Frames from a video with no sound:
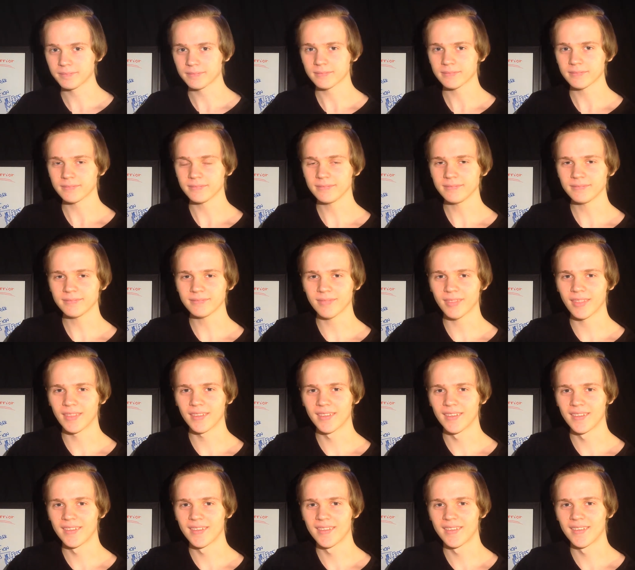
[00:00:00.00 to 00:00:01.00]

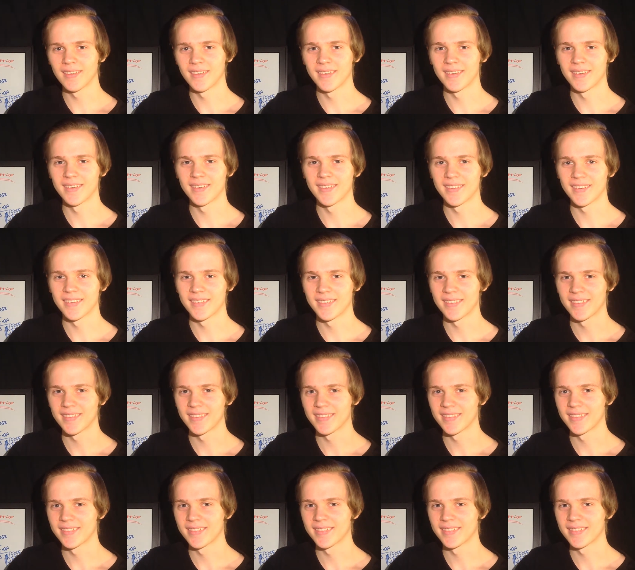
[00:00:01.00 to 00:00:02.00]

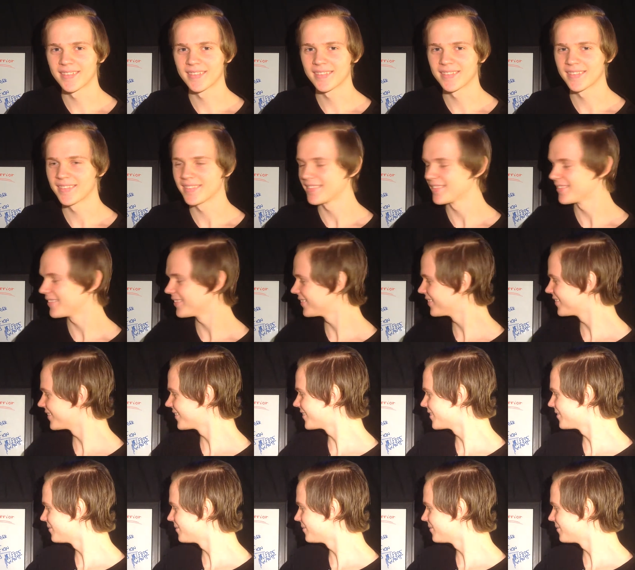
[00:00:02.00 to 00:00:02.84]
[no speech]